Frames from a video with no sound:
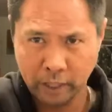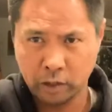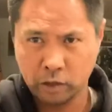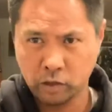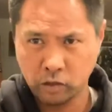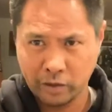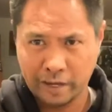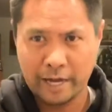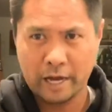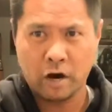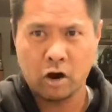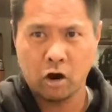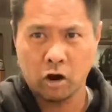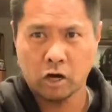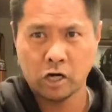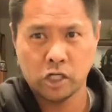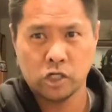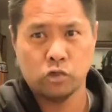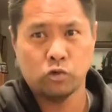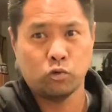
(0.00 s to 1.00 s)
you to a
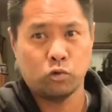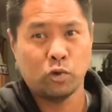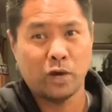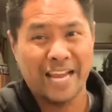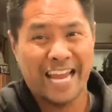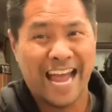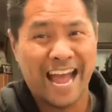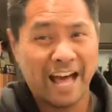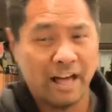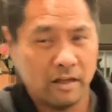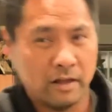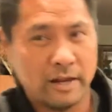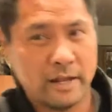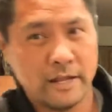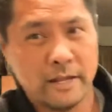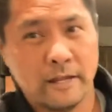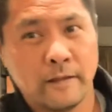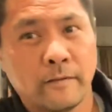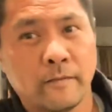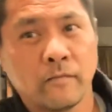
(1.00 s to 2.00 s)
harsh reality.
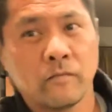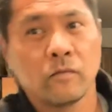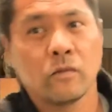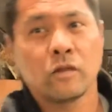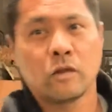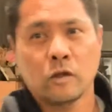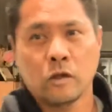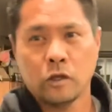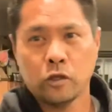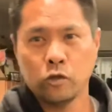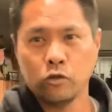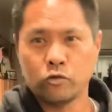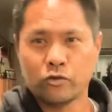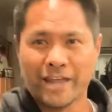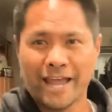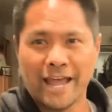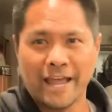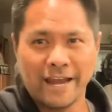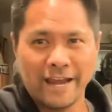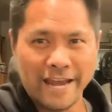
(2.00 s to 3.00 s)
You
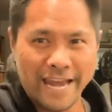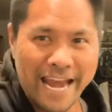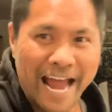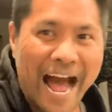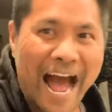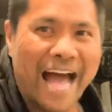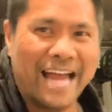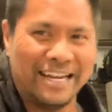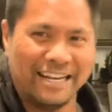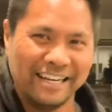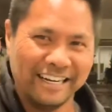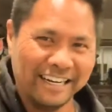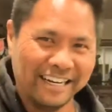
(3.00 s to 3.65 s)
cannot.